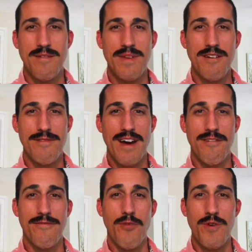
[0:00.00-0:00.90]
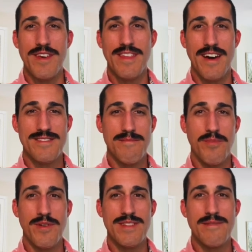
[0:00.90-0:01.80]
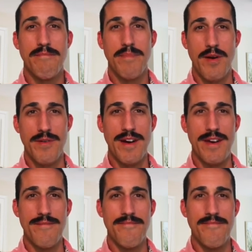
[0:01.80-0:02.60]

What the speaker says: to be around 40,000 points per night.